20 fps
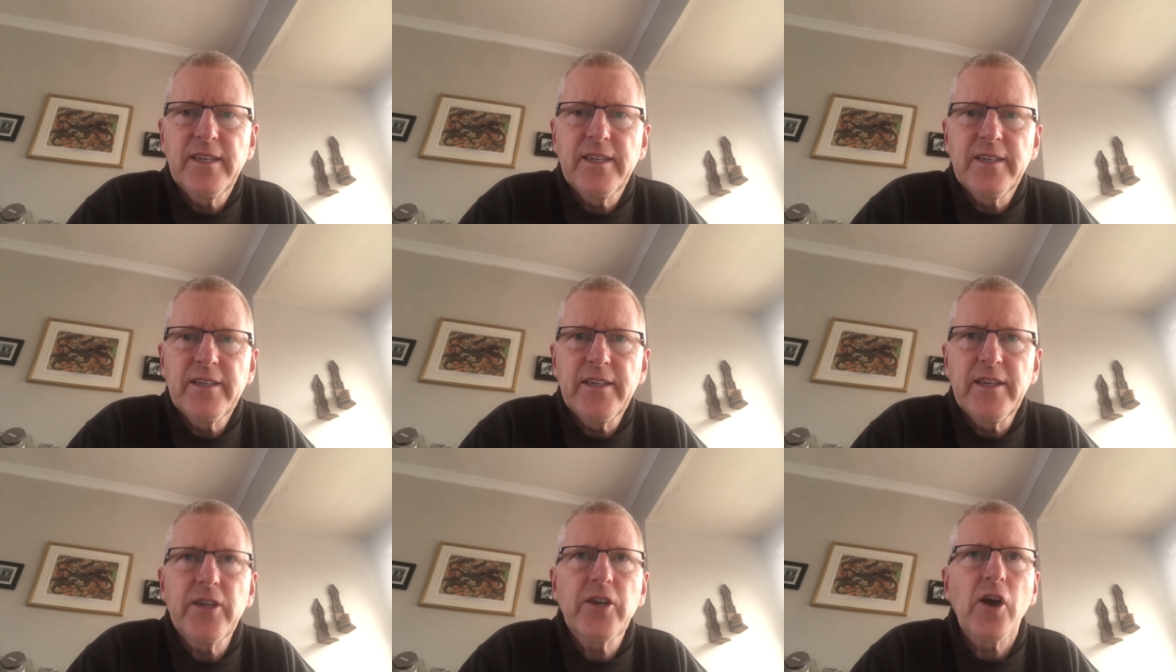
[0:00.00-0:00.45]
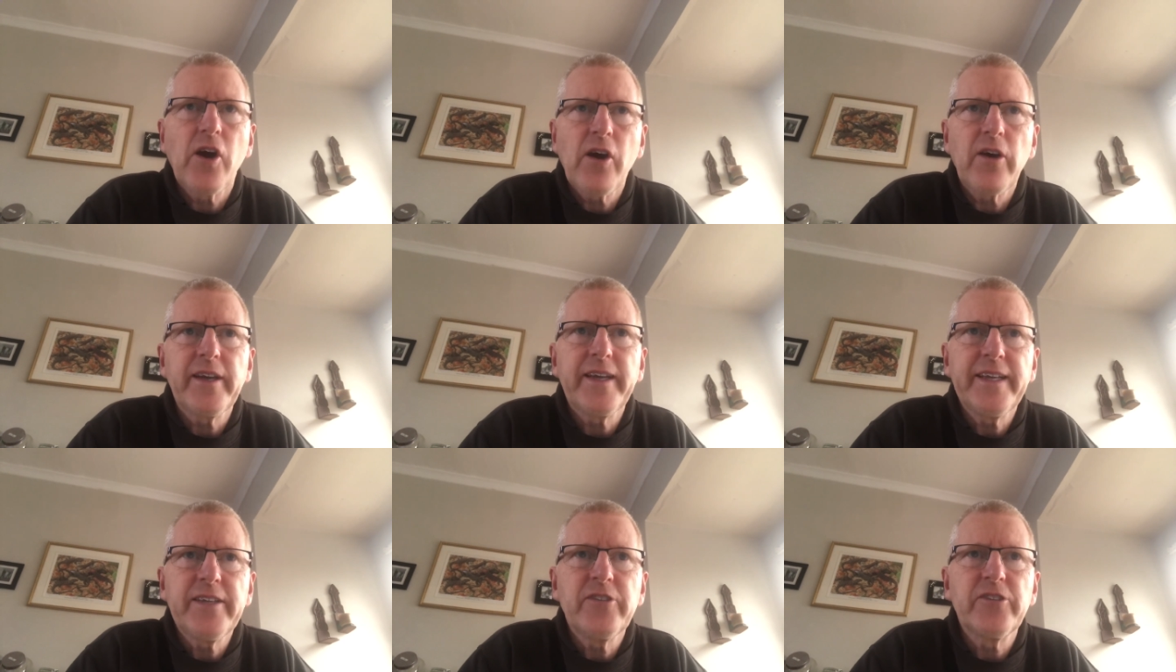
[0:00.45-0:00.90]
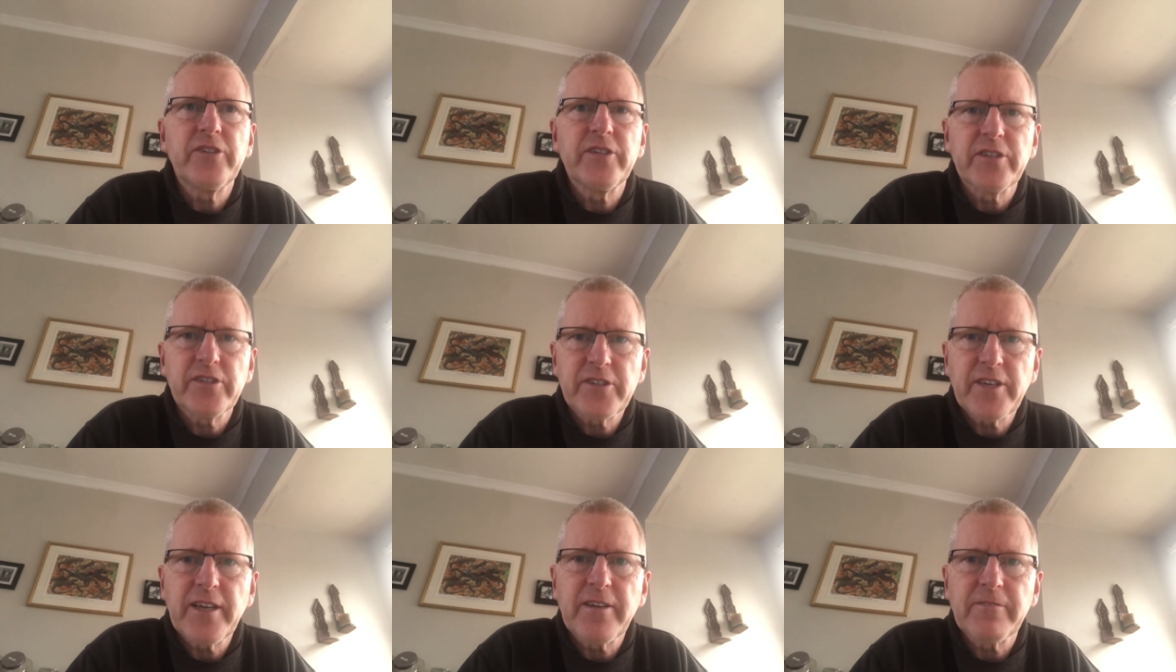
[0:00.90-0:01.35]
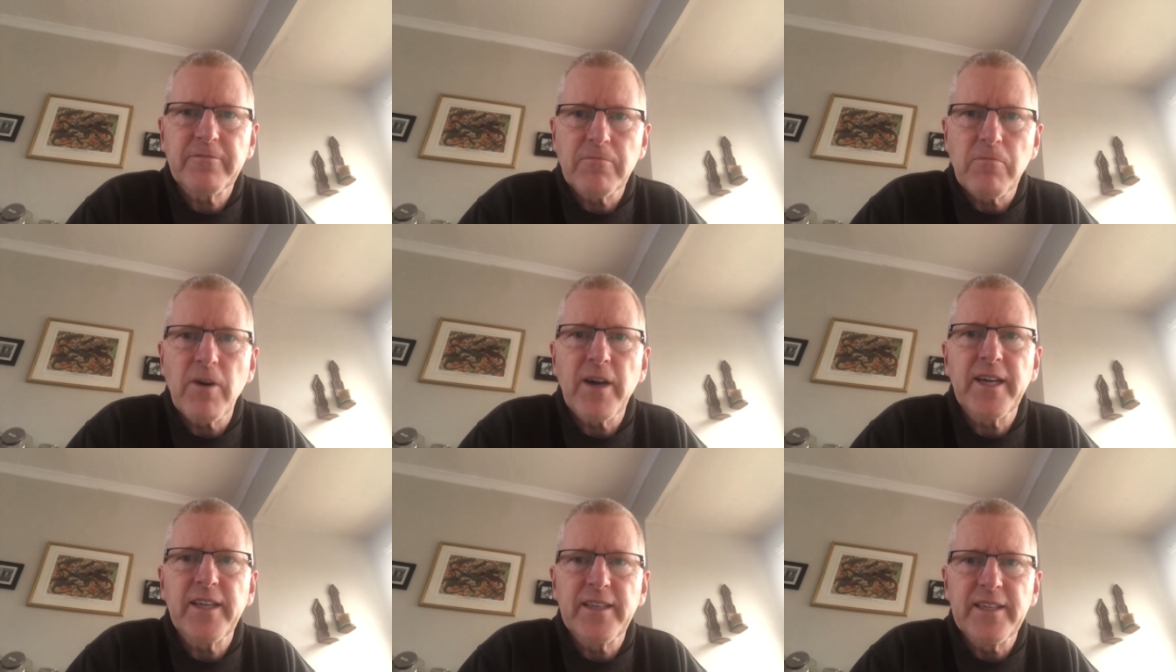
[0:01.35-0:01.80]
You can't injure yourself
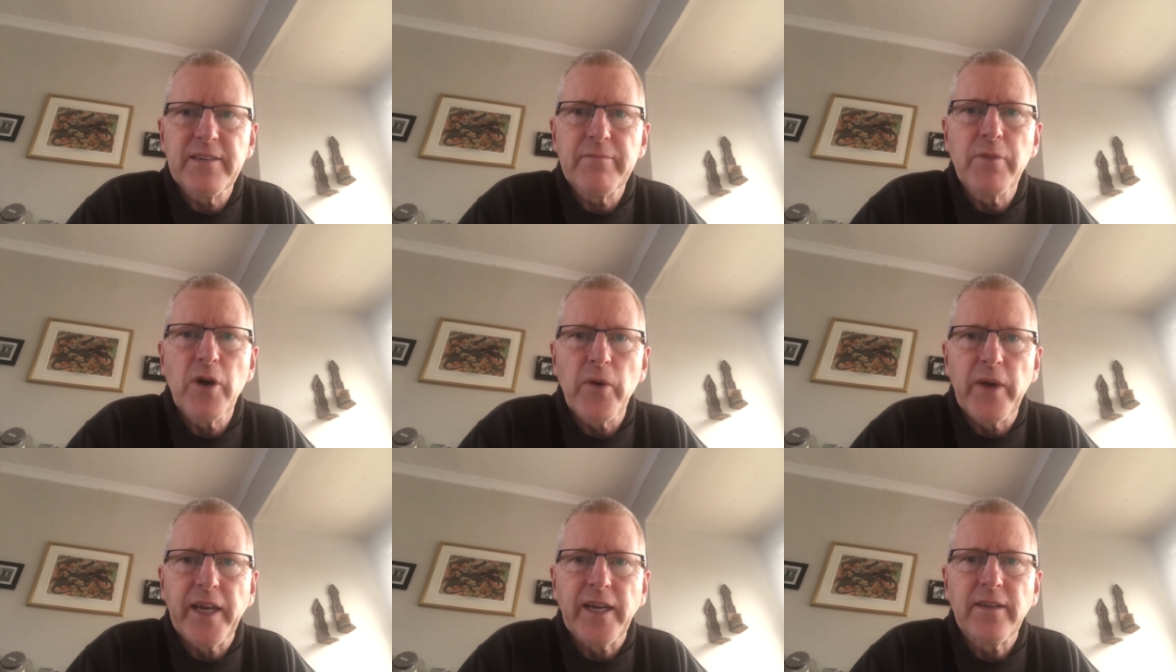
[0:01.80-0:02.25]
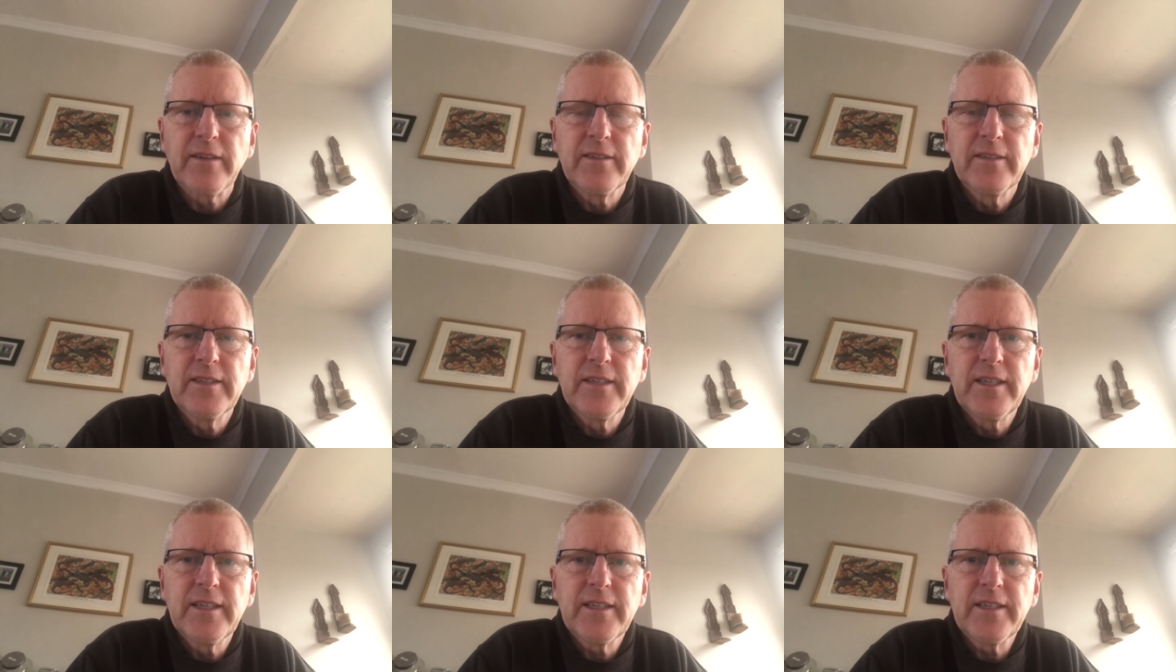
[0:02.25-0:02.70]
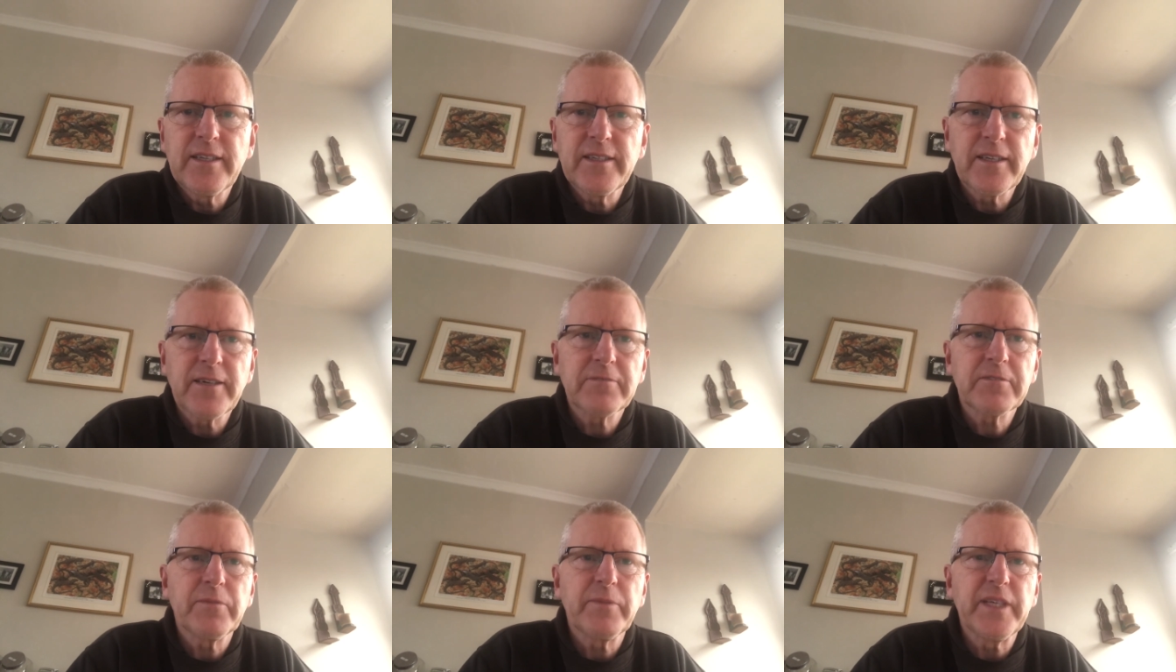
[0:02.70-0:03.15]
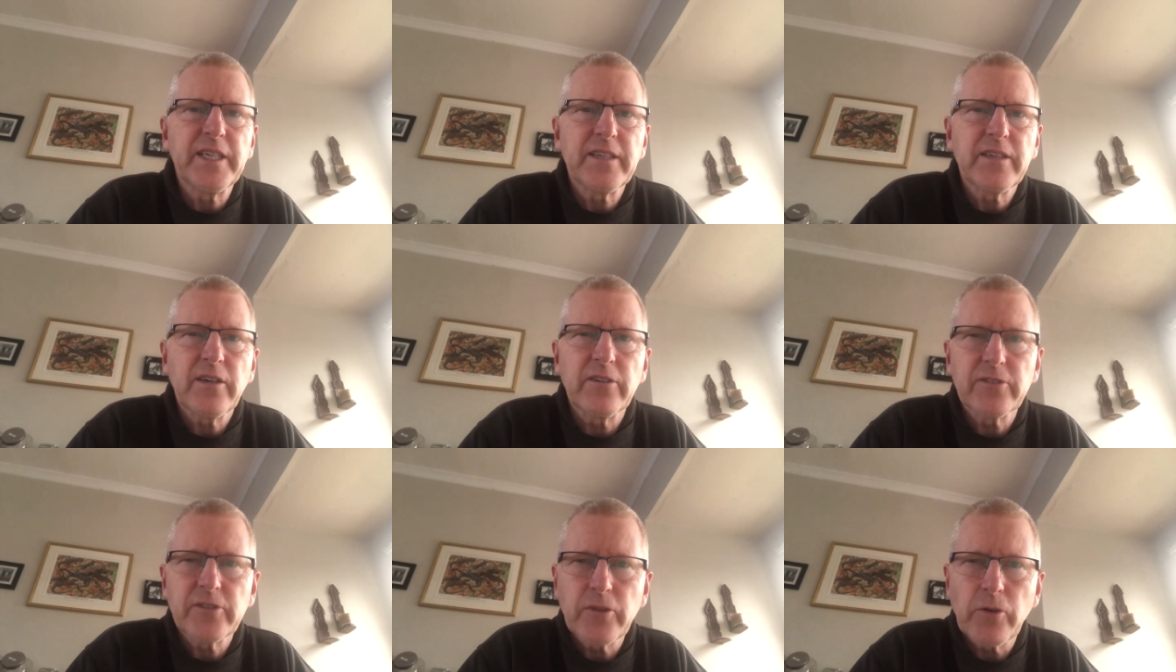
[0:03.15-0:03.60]
while you're mowing. You'd have to be a
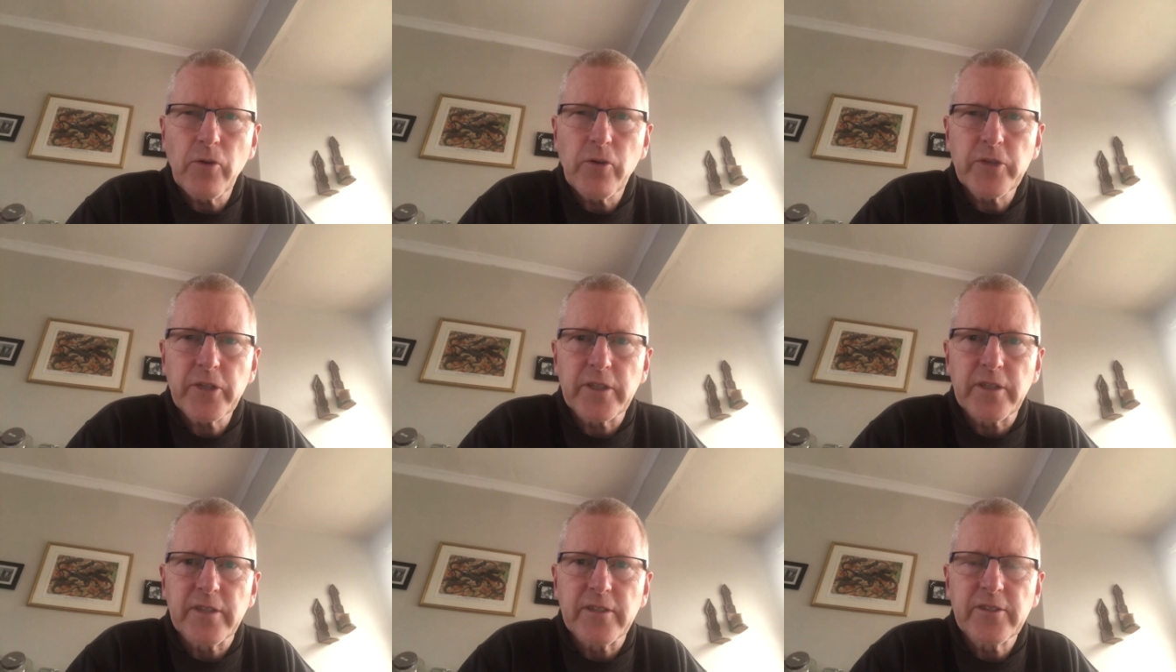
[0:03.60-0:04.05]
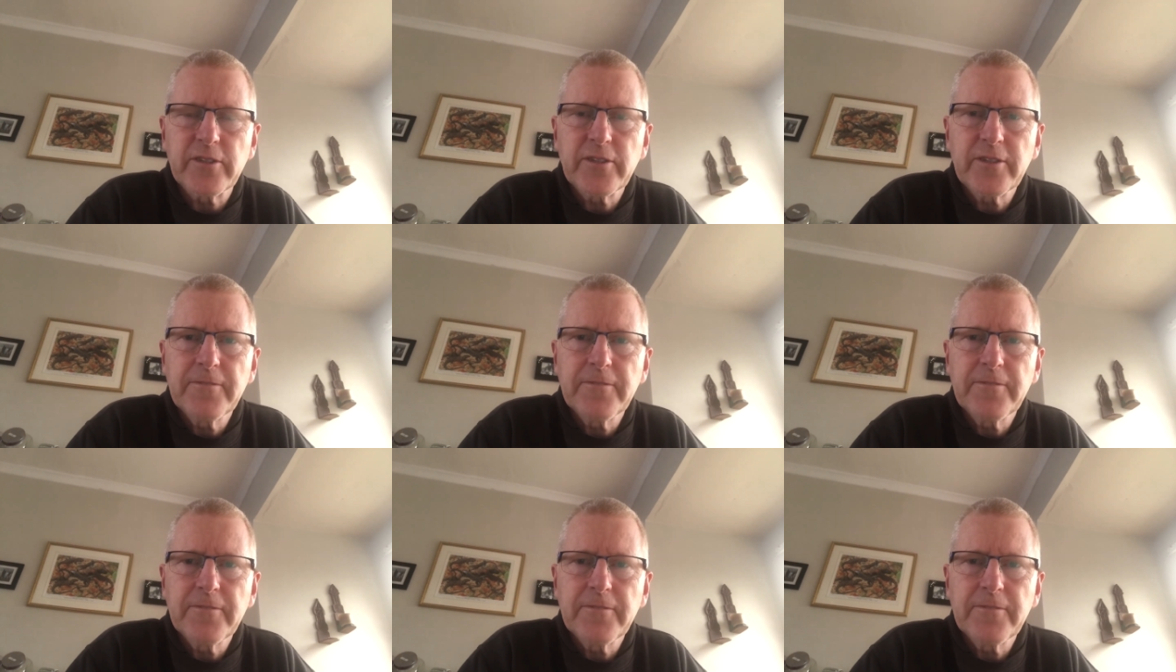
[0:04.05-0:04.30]
contortionist.